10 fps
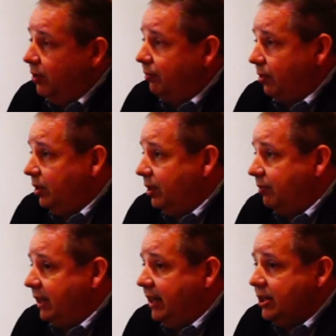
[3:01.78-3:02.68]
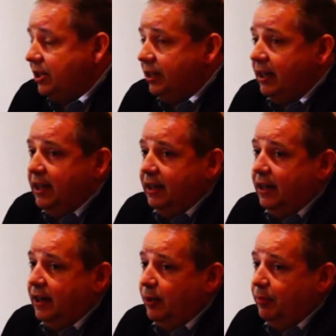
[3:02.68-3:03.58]
though, for clarification,
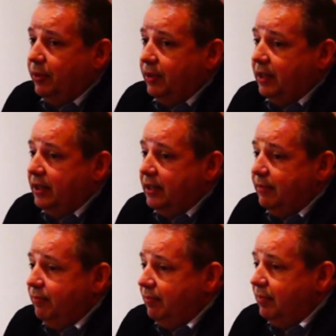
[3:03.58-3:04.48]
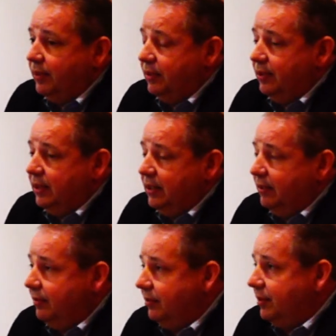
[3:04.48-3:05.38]

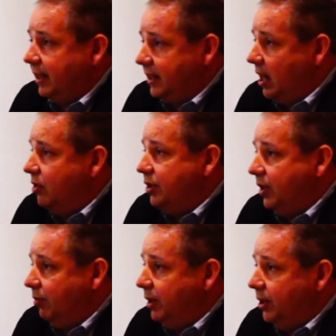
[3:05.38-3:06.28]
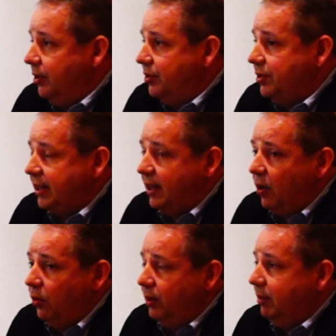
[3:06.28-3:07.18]
the technology that we use can
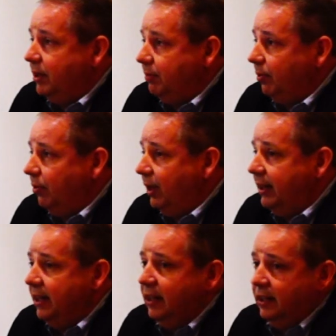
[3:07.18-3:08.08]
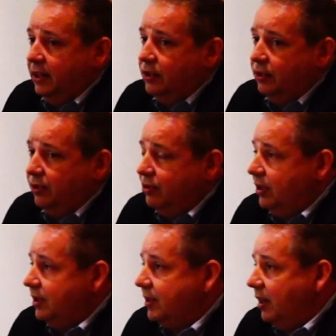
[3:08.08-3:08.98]
only be deployed into
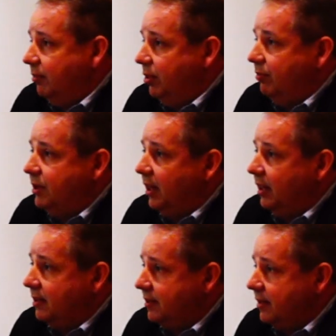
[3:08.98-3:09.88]
GSM UMTS